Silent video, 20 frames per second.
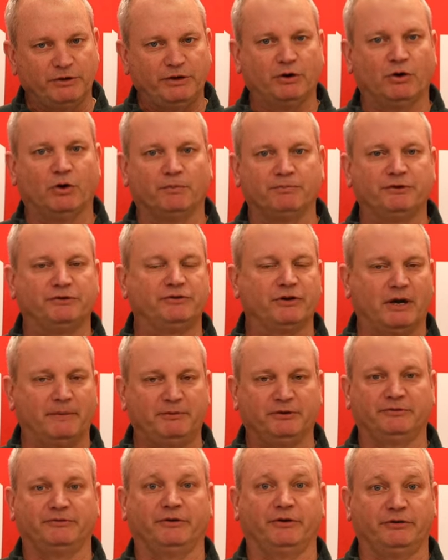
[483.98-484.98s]
we hope the job
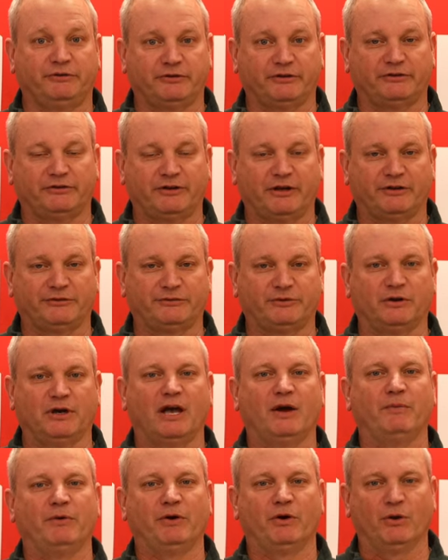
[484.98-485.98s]
is very successful
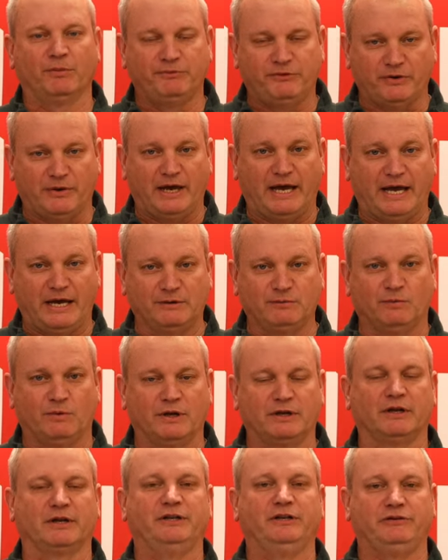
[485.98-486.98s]
and we hope to add
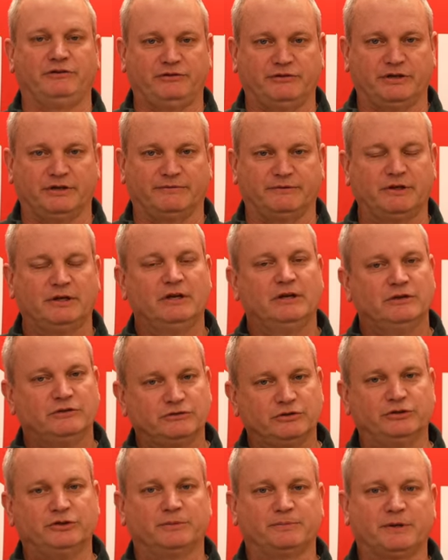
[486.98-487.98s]
one on each shift.
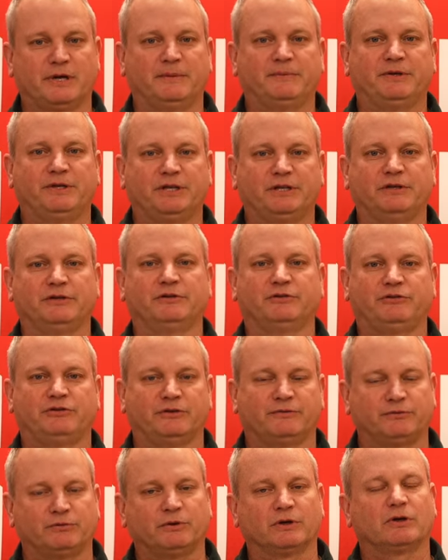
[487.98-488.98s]
So you'll probably get into
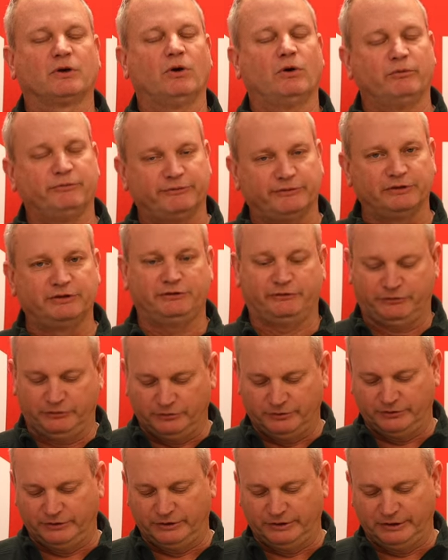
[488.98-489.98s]
shift work hopefully
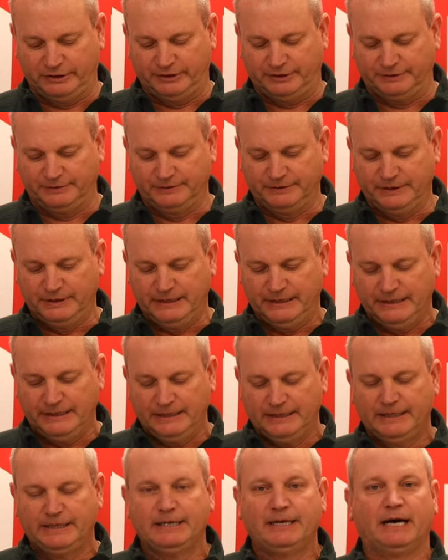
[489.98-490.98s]
sooner than later.
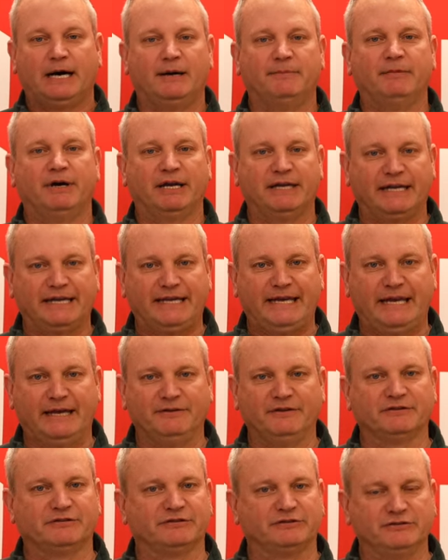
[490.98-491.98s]
And again,
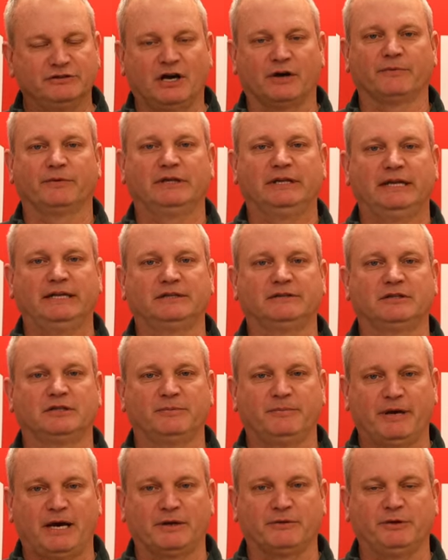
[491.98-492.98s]
this is not related to the
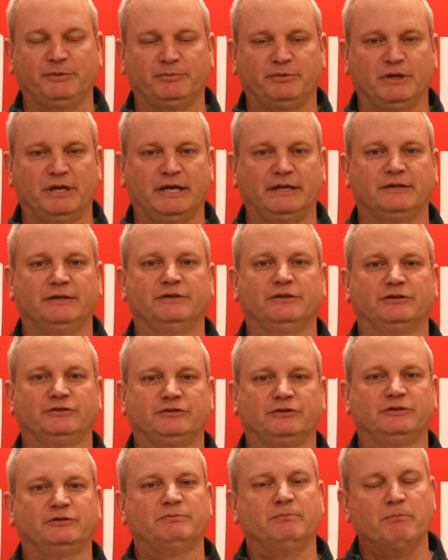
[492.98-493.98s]
battery plant.
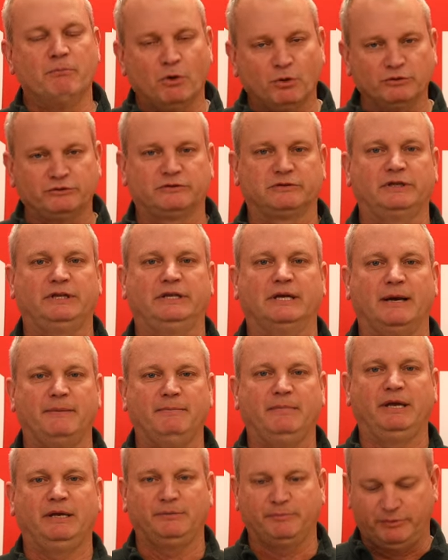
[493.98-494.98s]
This is mostly a
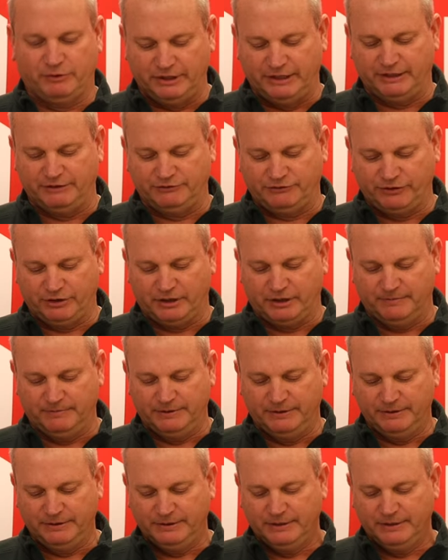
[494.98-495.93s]
main plant job.